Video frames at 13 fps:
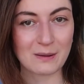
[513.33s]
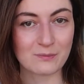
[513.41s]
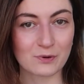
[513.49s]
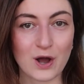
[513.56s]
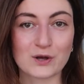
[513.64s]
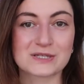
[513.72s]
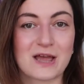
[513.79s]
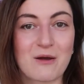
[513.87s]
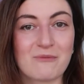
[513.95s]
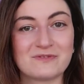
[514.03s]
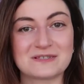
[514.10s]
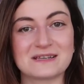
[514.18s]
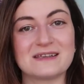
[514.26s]
my brows, I
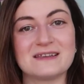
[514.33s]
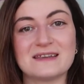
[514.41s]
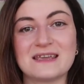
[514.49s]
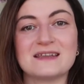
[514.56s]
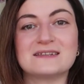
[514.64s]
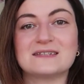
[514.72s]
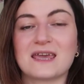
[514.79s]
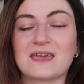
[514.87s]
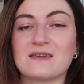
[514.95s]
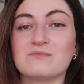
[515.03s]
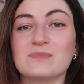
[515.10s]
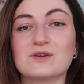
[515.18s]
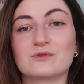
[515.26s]
obviously need
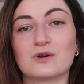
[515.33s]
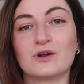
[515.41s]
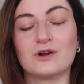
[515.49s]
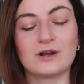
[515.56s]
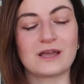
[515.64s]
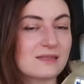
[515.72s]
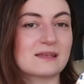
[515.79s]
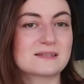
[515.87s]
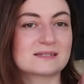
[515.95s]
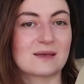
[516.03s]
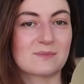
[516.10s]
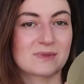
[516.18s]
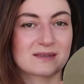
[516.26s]
a mirror and that's
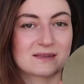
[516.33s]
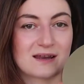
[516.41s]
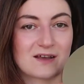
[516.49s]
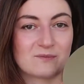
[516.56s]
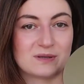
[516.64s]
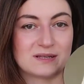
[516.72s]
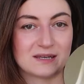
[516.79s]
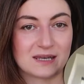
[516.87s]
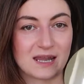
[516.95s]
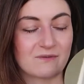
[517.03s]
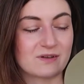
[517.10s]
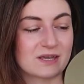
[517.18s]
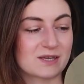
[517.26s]
something that I've been
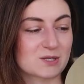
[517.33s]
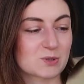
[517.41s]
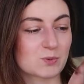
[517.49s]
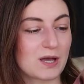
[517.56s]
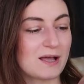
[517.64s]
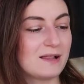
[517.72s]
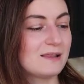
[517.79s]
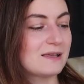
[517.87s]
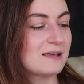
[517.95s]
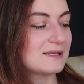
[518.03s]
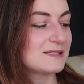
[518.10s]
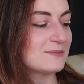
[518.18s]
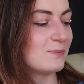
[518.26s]
loving as well.
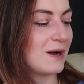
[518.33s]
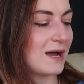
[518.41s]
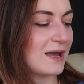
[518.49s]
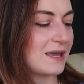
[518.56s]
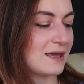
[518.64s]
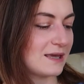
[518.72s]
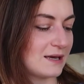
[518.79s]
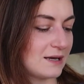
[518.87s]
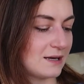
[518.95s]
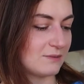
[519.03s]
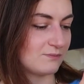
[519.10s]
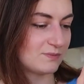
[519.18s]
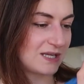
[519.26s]
It's by
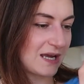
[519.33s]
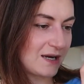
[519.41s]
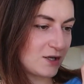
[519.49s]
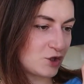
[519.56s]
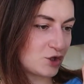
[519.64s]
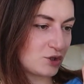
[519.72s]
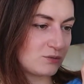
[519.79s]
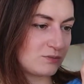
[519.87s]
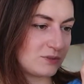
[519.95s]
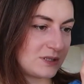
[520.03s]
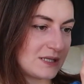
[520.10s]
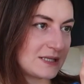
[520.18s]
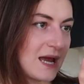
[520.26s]
um, Danish
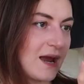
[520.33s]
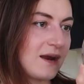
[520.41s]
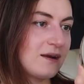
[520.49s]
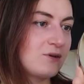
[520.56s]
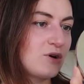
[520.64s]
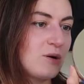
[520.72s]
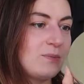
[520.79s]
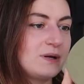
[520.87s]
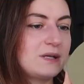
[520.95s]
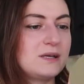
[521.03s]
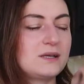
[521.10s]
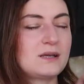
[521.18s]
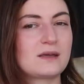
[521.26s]
design
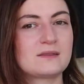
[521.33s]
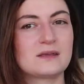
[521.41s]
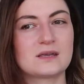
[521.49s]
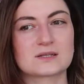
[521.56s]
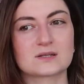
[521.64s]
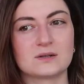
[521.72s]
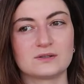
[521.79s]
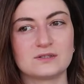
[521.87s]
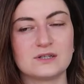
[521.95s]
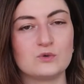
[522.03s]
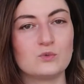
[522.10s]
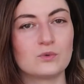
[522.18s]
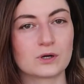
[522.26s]
company. I think it's called
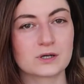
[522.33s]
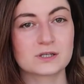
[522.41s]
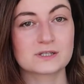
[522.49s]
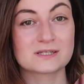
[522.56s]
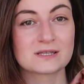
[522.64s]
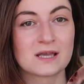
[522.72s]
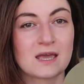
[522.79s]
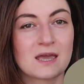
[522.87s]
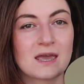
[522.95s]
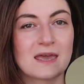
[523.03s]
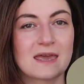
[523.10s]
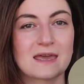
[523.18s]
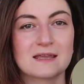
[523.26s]
New Works
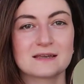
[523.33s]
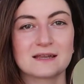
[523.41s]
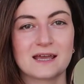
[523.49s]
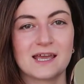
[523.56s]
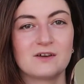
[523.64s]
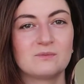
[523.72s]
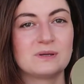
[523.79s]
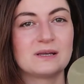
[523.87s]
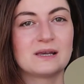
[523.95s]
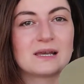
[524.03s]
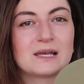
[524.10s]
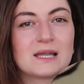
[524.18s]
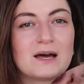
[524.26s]
and I have
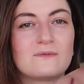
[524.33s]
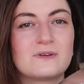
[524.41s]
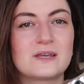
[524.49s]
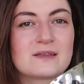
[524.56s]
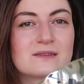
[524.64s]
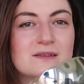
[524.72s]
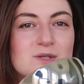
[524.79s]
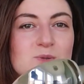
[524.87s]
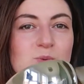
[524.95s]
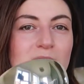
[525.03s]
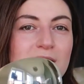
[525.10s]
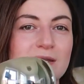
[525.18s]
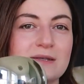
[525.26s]
been loving this
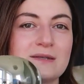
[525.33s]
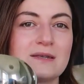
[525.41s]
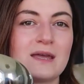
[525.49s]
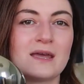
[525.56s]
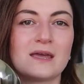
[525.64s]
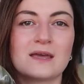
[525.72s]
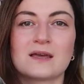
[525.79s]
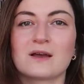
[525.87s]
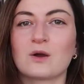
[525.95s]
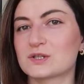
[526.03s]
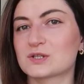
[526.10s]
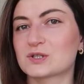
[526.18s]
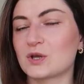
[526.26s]
one
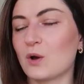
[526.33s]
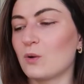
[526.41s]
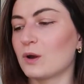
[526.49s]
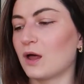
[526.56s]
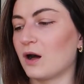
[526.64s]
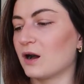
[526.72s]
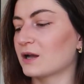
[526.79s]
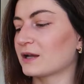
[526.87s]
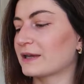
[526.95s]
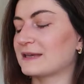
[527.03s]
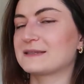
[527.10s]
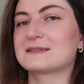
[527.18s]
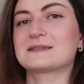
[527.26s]
so long
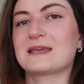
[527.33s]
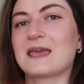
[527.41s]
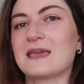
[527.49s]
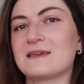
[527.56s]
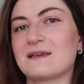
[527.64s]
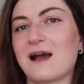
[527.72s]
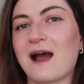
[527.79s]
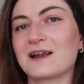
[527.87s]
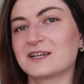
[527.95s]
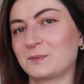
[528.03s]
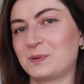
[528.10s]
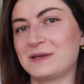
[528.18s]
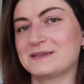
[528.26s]
it's a
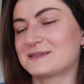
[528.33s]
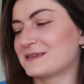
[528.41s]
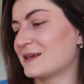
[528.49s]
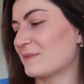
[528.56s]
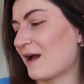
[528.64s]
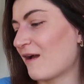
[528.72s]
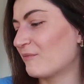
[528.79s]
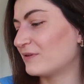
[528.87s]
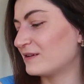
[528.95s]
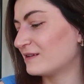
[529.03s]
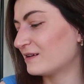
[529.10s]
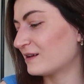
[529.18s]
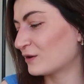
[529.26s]
art piece in my
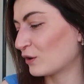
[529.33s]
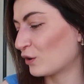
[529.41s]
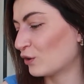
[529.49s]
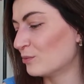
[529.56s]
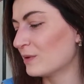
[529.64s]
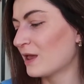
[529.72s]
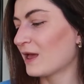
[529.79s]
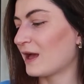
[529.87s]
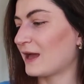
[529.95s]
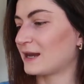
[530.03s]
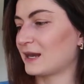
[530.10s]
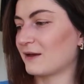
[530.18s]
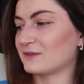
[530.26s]
opinion at home
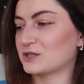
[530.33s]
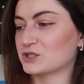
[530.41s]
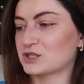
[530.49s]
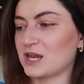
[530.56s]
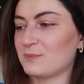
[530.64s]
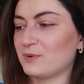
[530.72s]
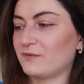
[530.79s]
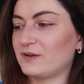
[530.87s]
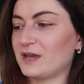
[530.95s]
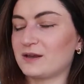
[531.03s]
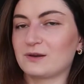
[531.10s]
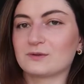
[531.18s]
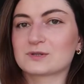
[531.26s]
i love the shape of
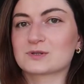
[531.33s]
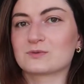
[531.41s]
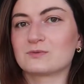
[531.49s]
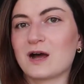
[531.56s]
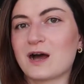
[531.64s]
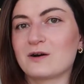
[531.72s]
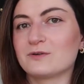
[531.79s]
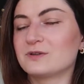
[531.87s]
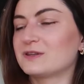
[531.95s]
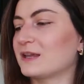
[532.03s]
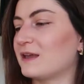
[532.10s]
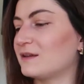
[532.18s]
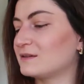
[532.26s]
it it looks
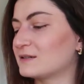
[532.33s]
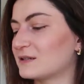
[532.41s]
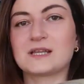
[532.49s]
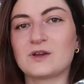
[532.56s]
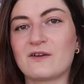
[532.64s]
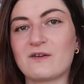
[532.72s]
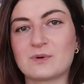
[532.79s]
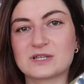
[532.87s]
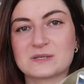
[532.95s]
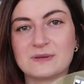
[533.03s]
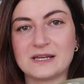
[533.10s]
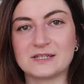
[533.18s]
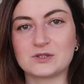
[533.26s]
round and then you have a
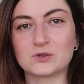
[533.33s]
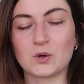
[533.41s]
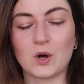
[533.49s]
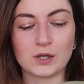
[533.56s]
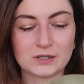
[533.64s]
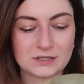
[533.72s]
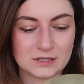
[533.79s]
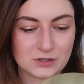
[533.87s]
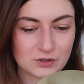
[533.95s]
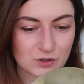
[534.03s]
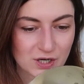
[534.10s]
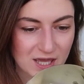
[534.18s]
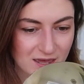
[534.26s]
possibility to hold it in
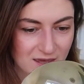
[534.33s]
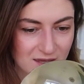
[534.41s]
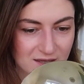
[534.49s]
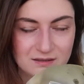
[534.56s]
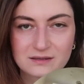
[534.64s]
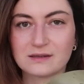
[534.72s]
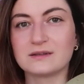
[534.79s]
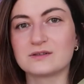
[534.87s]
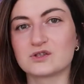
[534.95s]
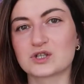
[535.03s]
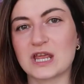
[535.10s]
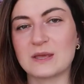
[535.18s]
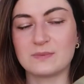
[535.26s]
your hand and
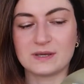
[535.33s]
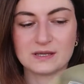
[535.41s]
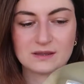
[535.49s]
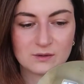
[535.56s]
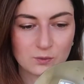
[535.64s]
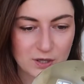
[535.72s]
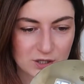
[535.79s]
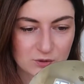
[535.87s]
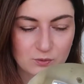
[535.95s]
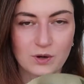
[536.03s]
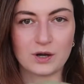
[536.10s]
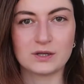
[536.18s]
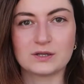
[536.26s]
shape it the way you
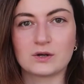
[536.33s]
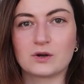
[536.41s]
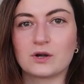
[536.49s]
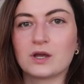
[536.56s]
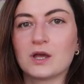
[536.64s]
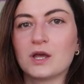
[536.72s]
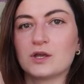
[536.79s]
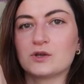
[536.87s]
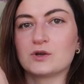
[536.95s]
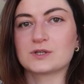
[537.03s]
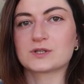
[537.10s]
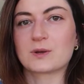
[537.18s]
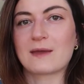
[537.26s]
want or you
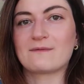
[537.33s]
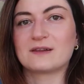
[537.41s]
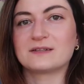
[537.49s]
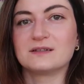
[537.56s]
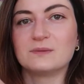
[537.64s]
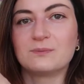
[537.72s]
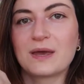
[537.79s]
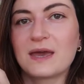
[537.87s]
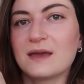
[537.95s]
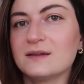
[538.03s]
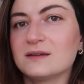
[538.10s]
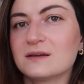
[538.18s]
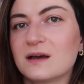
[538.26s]
also have little
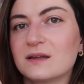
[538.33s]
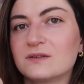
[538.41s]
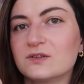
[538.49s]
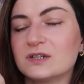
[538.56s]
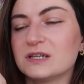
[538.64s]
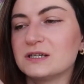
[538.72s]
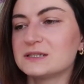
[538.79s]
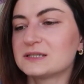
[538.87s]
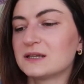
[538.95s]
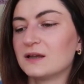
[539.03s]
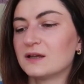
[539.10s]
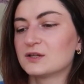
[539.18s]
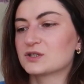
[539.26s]
pad underneath
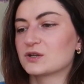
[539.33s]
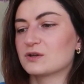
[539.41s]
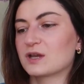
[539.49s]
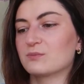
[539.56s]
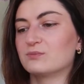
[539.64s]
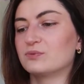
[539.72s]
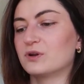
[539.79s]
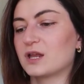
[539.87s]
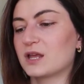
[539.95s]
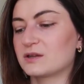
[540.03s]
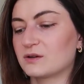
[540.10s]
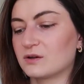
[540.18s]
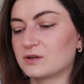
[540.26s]
so you can put
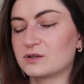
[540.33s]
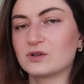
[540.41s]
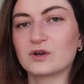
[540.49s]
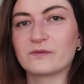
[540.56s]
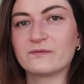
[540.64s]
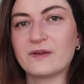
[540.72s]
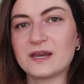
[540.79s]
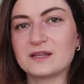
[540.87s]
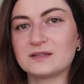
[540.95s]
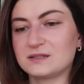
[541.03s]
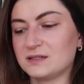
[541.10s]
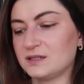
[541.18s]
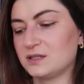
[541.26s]
it on your
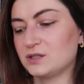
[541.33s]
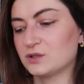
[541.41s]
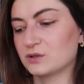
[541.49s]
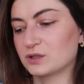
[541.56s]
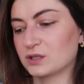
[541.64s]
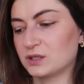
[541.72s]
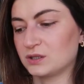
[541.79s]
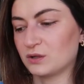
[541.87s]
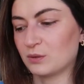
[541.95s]
vanity or in